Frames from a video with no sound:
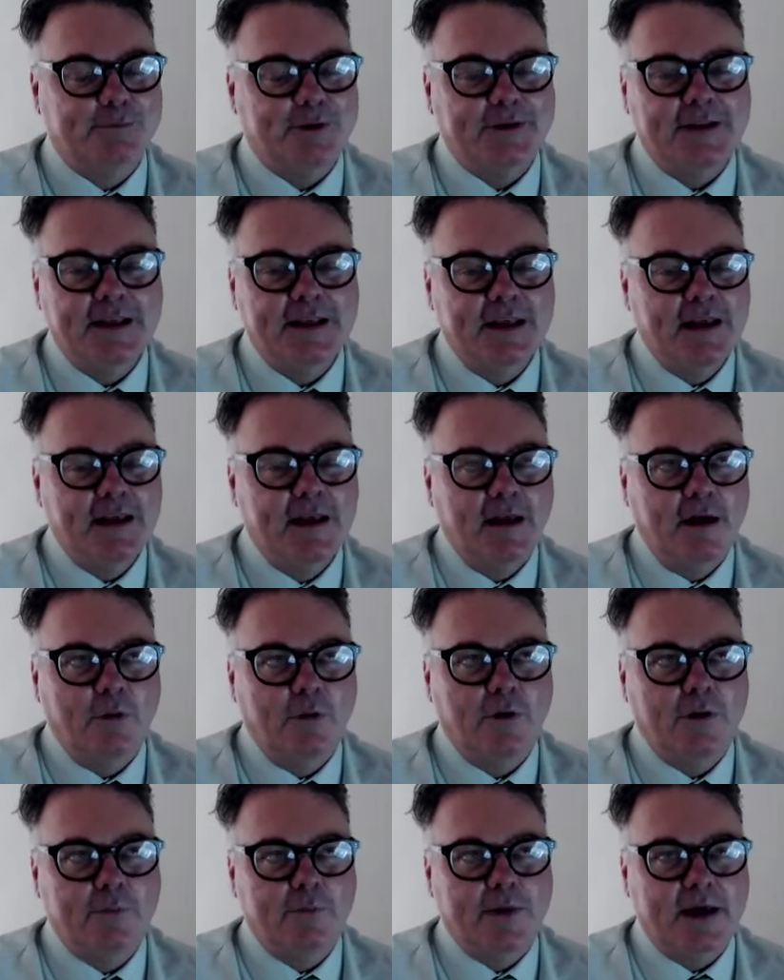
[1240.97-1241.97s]
But
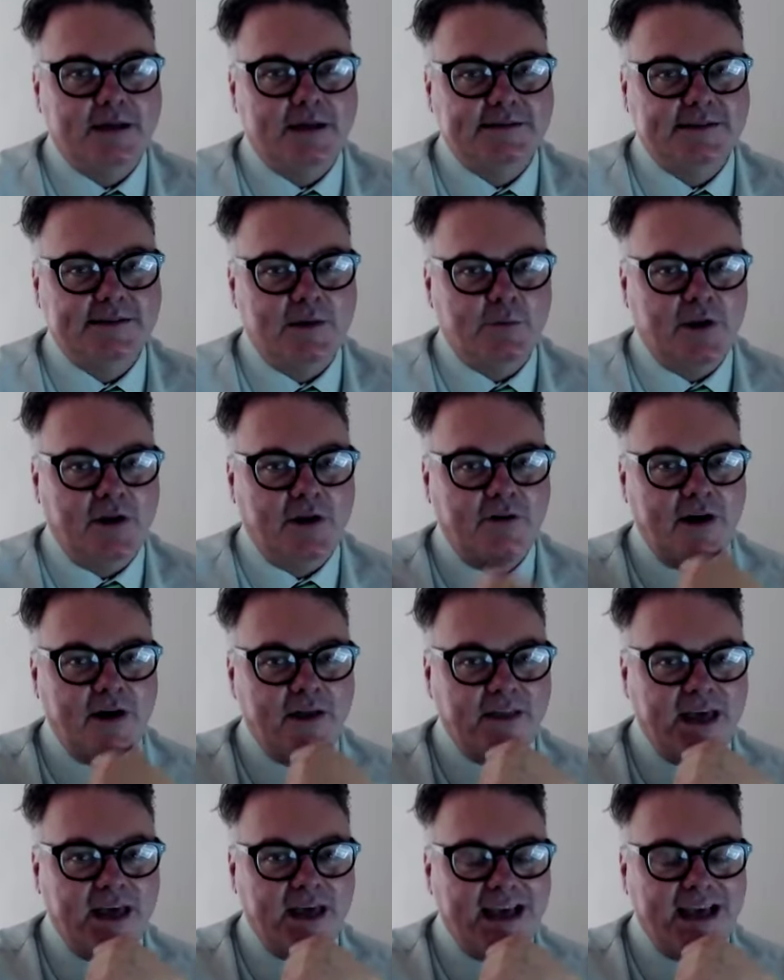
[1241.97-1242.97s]
what about some of your
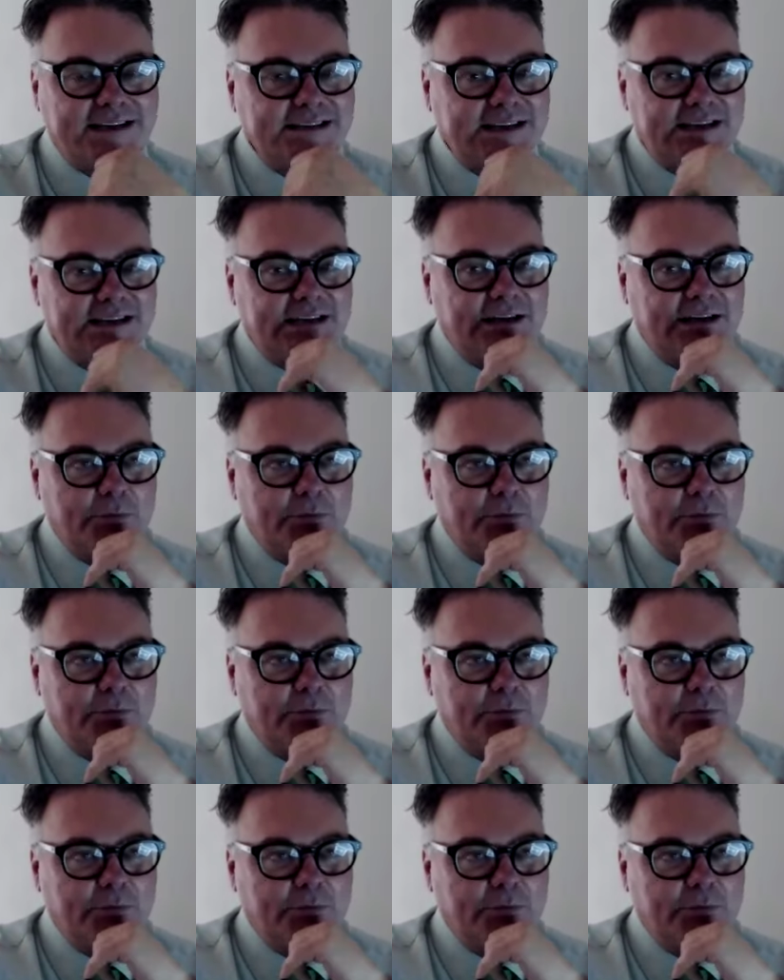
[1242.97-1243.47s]
other acting?